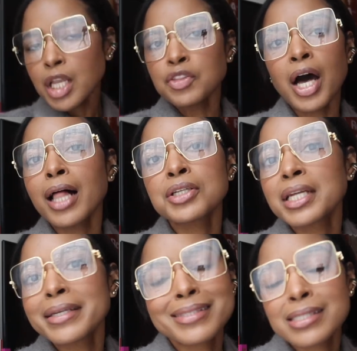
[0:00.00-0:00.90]
The
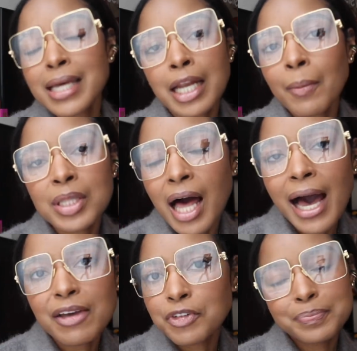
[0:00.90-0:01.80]
holiday is that I'm
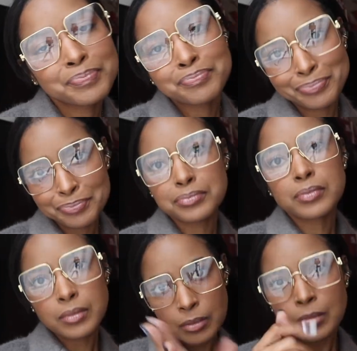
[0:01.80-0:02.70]
alive.
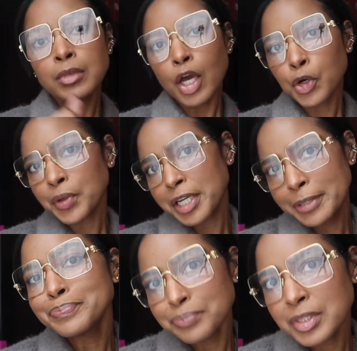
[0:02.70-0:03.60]
Mm-hmm.
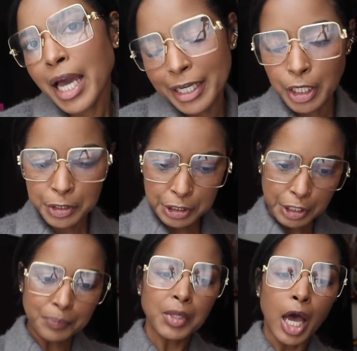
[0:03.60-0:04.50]
Agree? Yeah, I know you
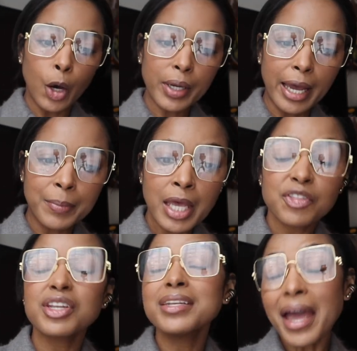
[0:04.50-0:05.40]
do. Okay,
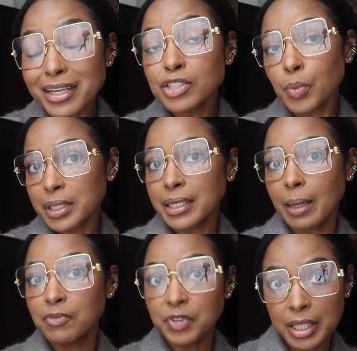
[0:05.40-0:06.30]
the next one that
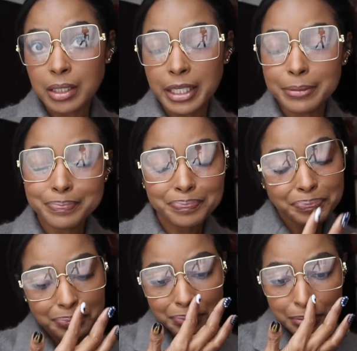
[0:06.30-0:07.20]
I'm feeling
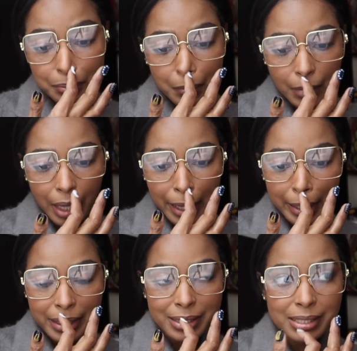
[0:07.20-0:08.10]

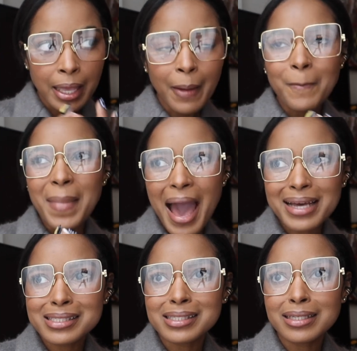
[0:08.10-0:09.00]
is
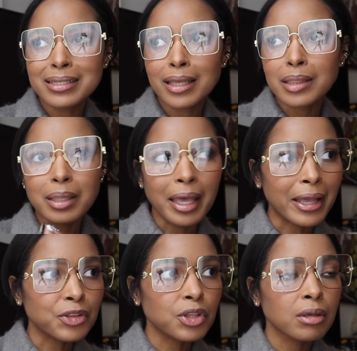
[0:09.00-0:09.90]
maxi
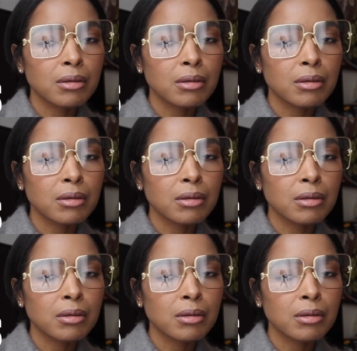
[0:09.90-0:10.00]
length.